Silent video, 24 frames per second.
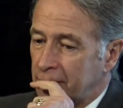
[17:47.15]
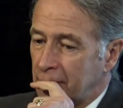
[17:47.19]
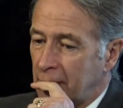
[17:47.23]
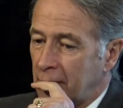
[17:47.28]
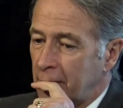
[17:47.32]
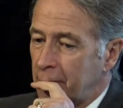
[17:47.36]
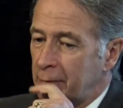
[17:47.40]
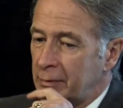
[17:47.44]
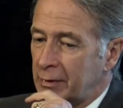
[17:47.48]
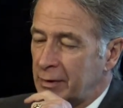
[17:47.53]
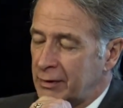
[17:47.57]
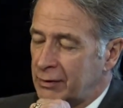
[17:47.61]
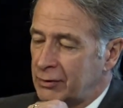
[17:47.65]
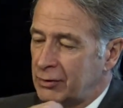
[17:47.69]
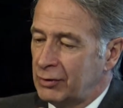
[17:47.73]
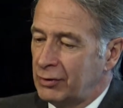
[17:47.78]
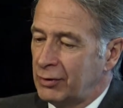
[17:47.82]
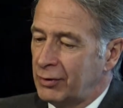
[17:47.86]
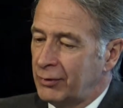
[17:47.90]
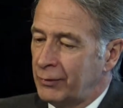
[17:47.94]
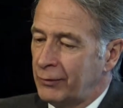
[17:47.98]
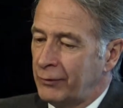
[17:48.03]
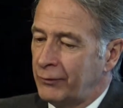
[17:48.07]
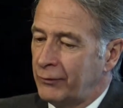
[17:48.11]
Do
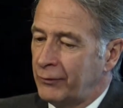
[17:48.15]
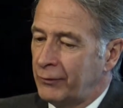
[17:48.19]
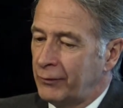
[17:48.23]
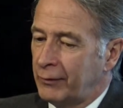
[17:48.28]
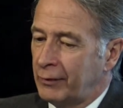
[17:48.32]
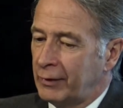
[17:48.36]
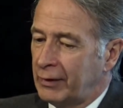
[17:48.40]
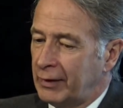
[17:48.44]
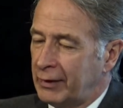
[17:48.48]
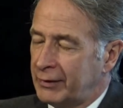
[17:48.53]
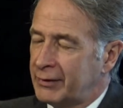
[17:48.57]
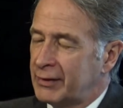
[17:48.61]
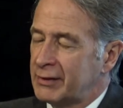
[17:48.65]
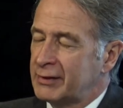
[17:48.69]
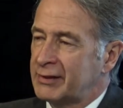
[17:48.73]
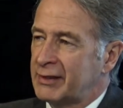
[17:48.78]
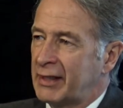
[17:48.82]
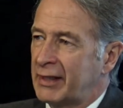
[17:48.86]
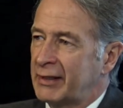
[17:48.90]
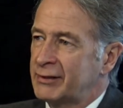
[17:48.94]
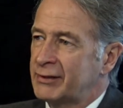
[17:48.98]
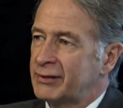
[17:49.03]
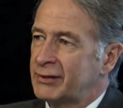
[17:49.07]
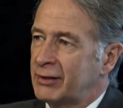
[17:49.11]
you get the
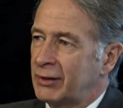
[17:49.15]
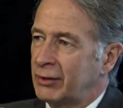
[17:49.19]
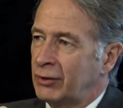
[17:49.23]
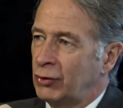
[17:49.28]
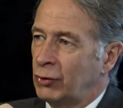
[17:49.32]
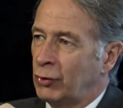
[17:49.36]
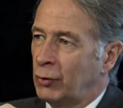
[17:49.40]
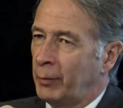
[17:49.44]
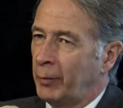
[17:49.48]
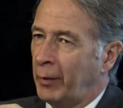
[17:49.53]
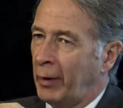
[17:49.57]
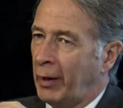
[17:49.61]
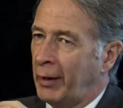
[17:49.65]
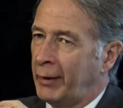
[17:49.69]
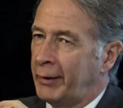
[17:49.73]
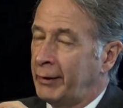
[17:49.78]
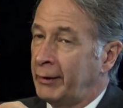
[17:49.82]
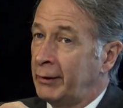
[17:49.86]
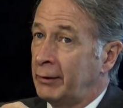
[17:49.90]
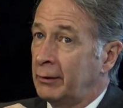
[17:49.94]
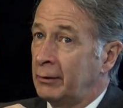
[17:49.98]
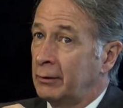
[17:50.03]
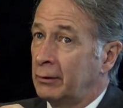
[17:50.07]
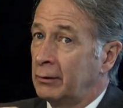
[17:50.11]
sense that your
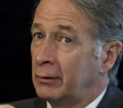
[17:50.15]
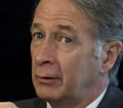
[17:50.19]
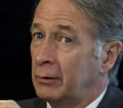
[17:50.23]
body